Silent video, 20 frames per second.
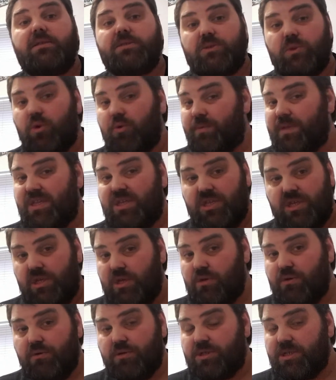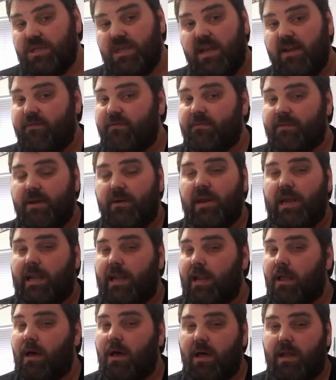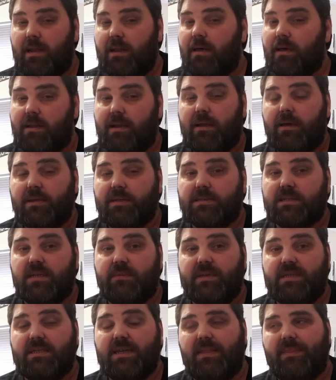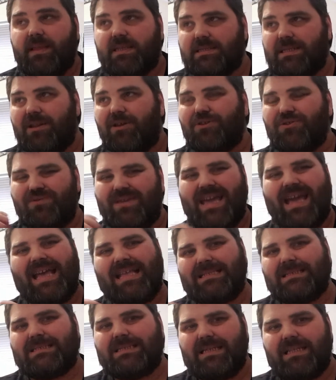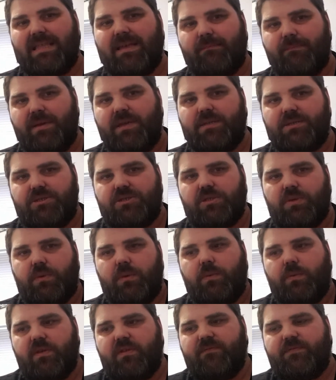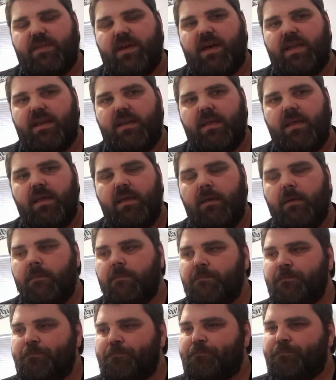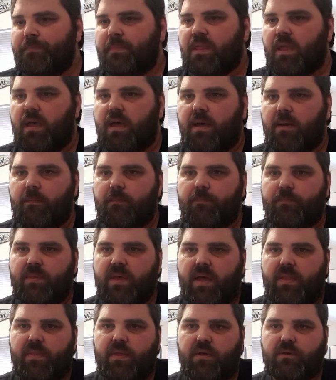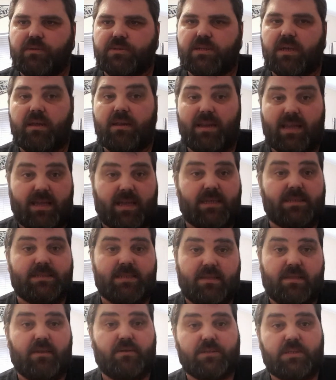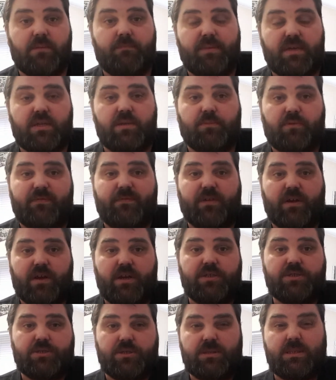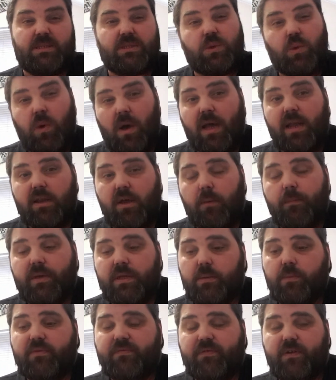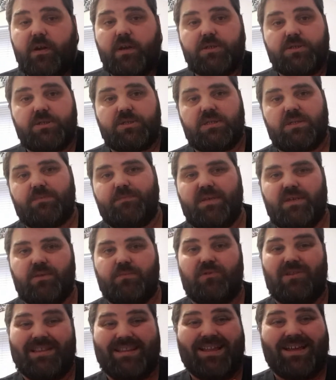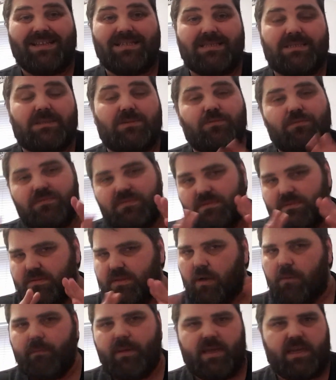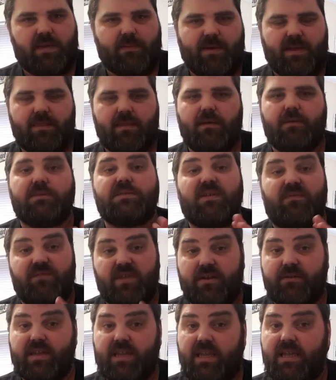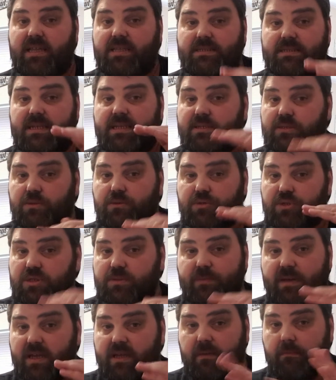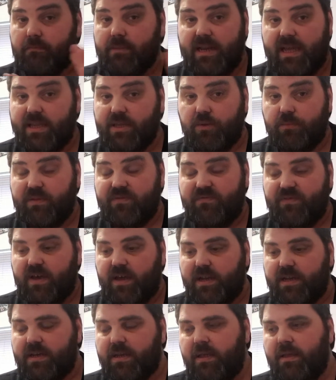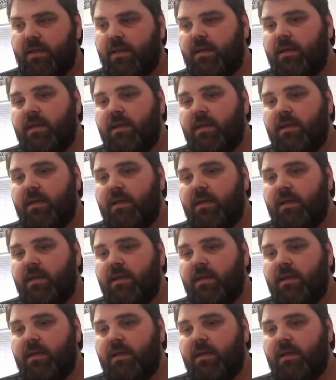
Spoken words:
So it'll be huge. A year from now, a lot is going to be done. There's a lot you can't see in that picture that we would have done. And those, like I said, those are the buildable furniture. There's quite a lot of buildable furniture. There's buildable lights. Don't panic about those. They're very easy. It's all just plug and play. You'll be fine.